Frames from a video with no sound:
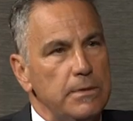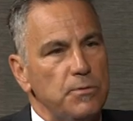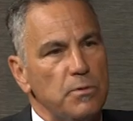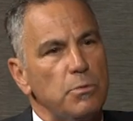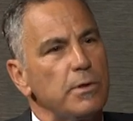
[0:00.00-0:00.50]

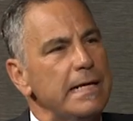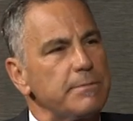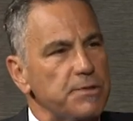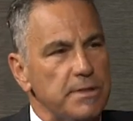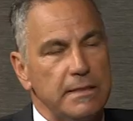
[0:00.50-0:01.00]
they're more apt
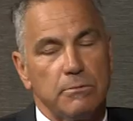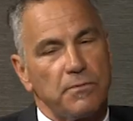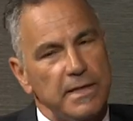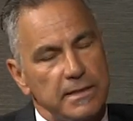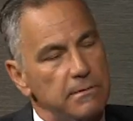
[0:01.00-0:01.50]
to say, well, if
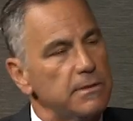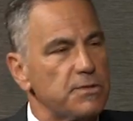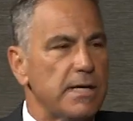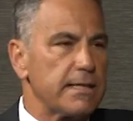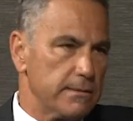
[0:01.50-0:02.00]
they can do
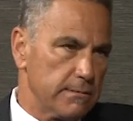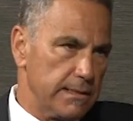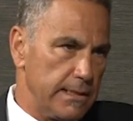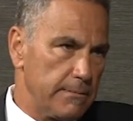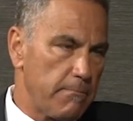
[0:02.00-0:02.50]
this, I can do
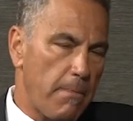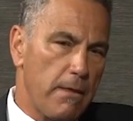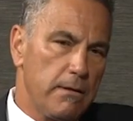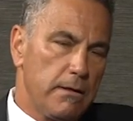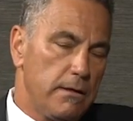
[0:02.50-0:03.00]
that.
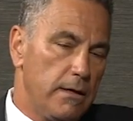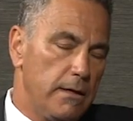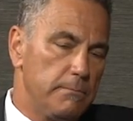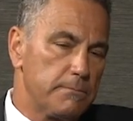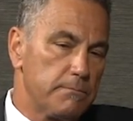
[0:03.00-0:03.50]

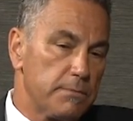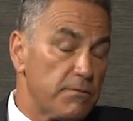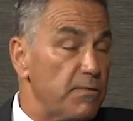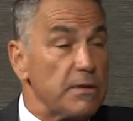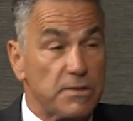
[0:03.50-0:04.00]
But
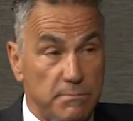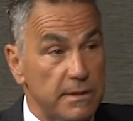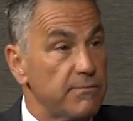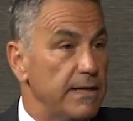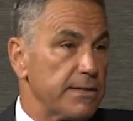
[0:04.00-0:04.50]
fear is a
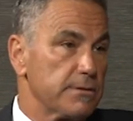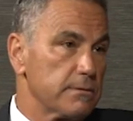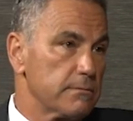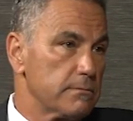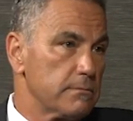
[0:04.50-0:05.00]
big factor.
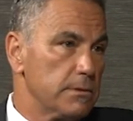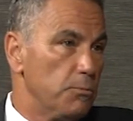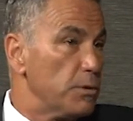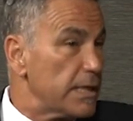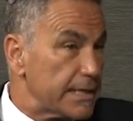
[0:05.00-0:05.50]

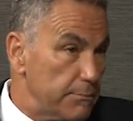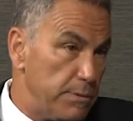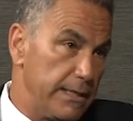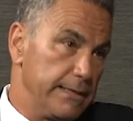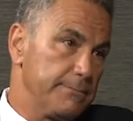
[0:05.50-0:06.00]
Will I get
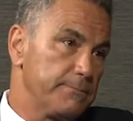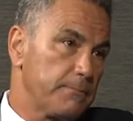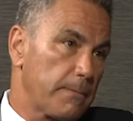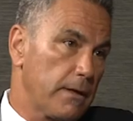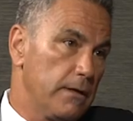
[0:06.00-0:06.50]
paid?
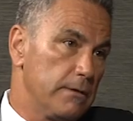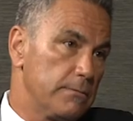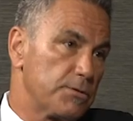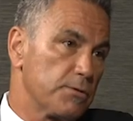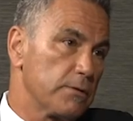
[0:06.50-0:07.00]

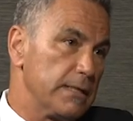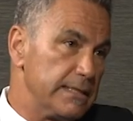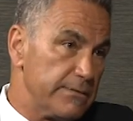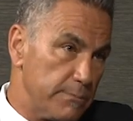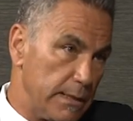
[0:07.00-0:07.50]
Is there a
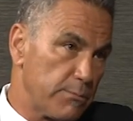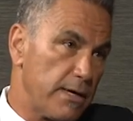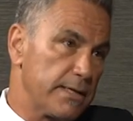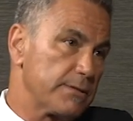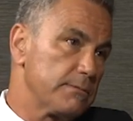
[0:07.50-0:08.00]
need for my
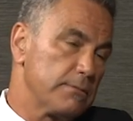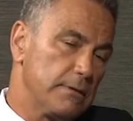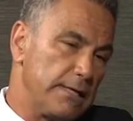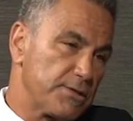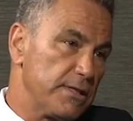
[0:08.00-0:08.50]
product
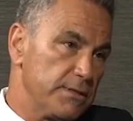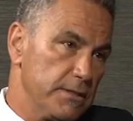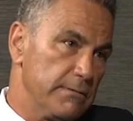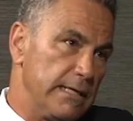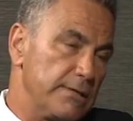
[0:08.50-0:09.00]
outside of the
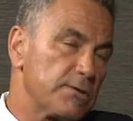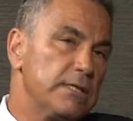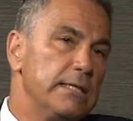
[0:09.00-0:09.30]
U.S.?